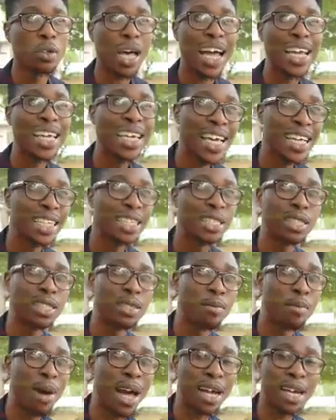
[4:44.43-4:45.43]
I guess
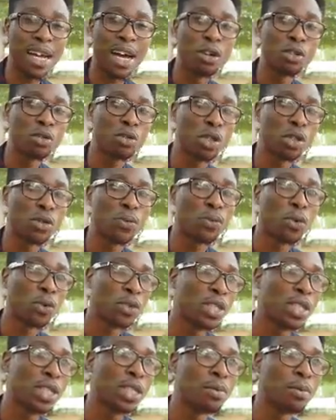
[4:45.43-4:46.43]
my account was
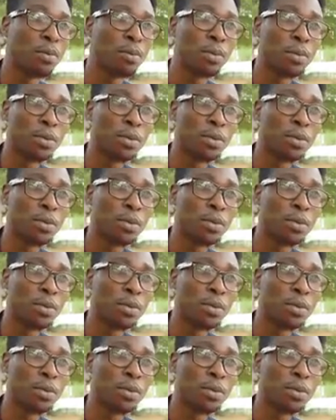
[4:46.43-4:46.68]
frozen